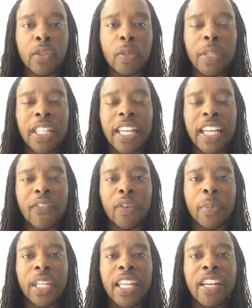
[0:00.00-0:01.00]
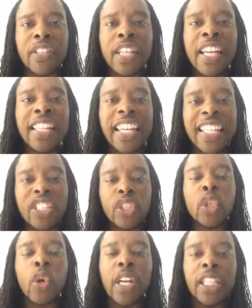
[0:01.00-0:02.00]
to be like everybody else that he's
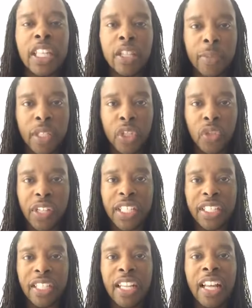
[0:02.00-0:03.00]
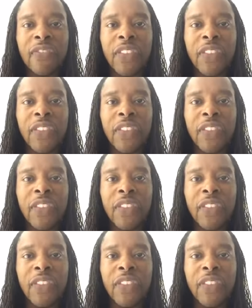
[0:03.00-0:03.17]
joined an administration